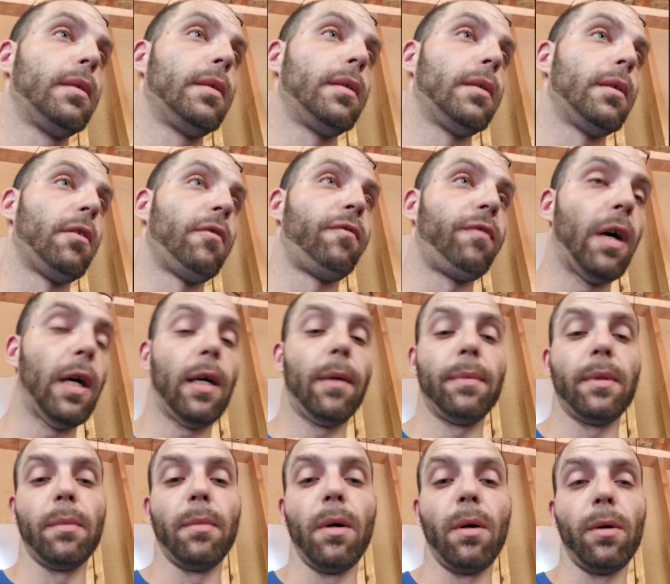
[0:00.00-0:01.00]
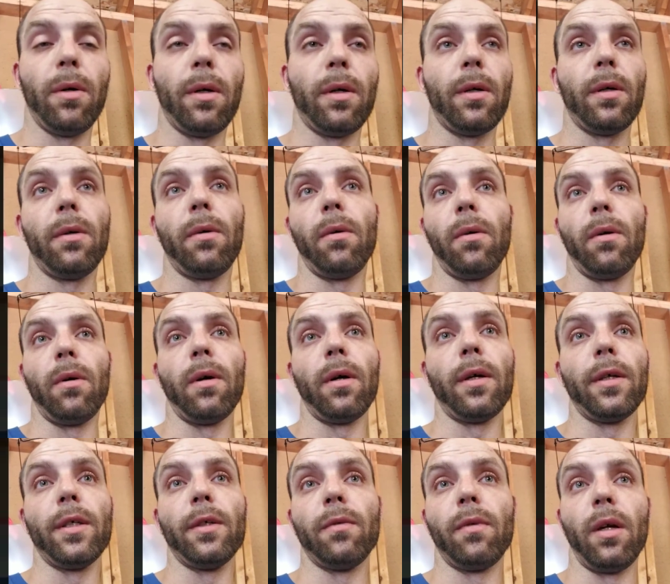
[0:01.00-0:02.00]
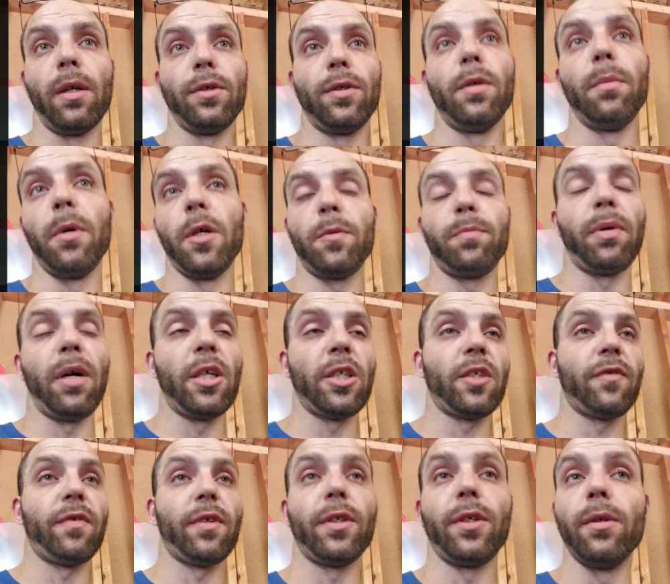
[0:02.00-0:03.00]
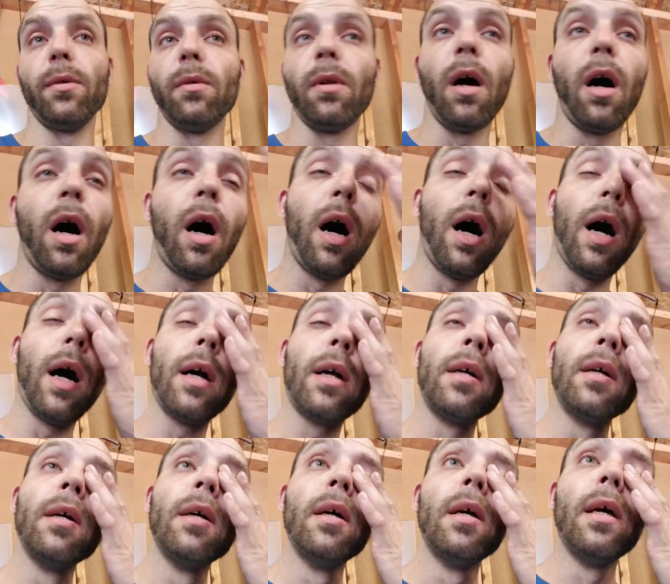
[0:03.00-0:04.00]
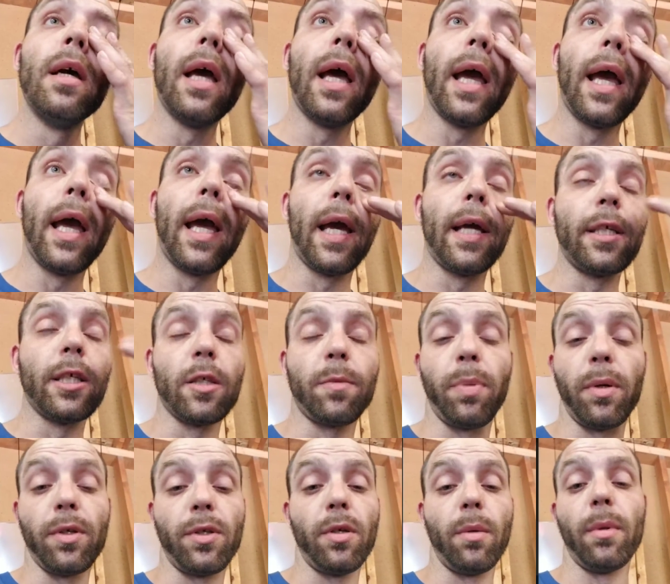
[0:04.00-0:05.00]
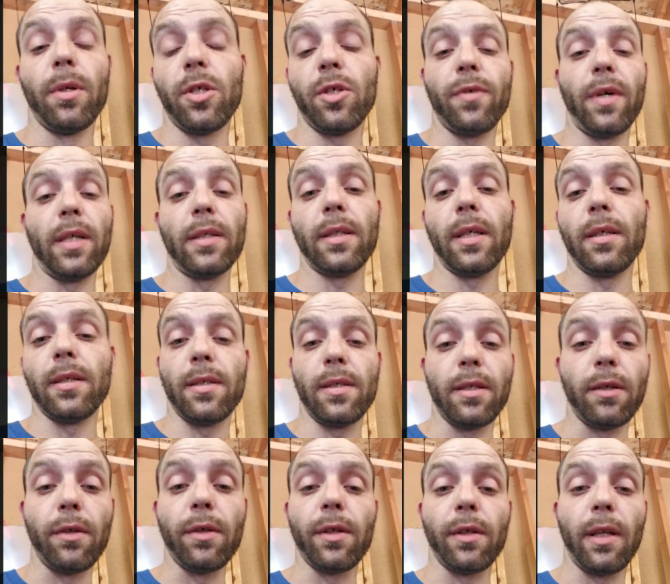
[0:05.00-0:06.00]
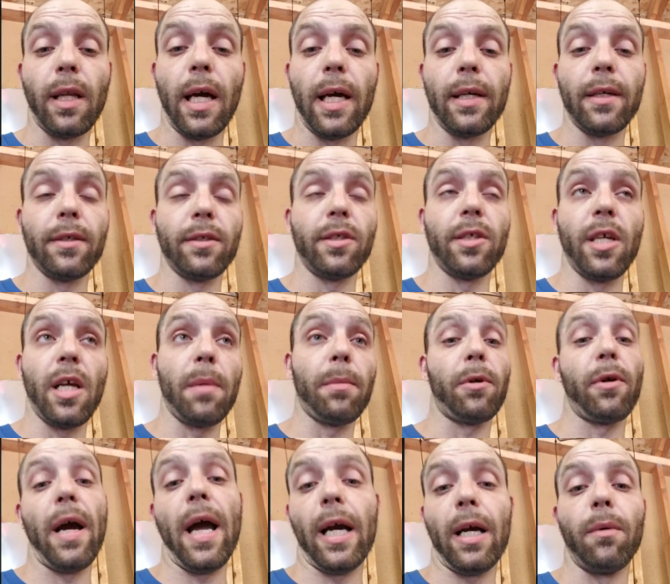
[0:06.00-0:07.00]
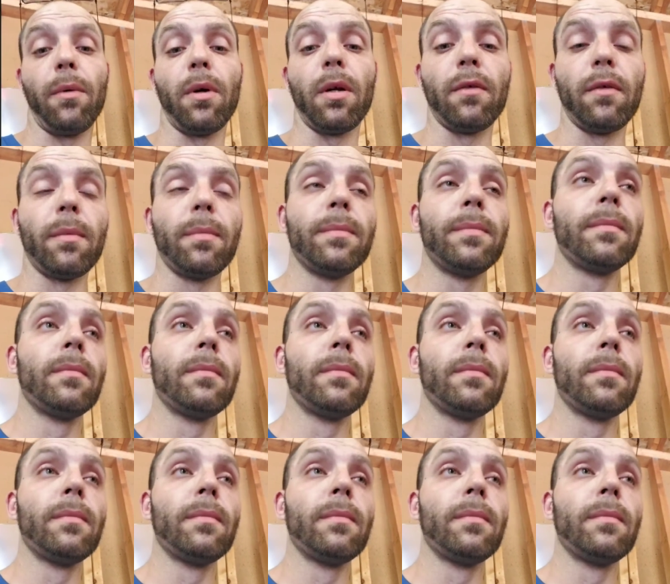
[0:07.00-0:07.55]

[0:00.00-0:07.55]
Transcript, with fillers: you know, fuck up the motor or you run too much pressure for too long and you're just putting too much stress on the cylinder liners and you end up cracking one of them.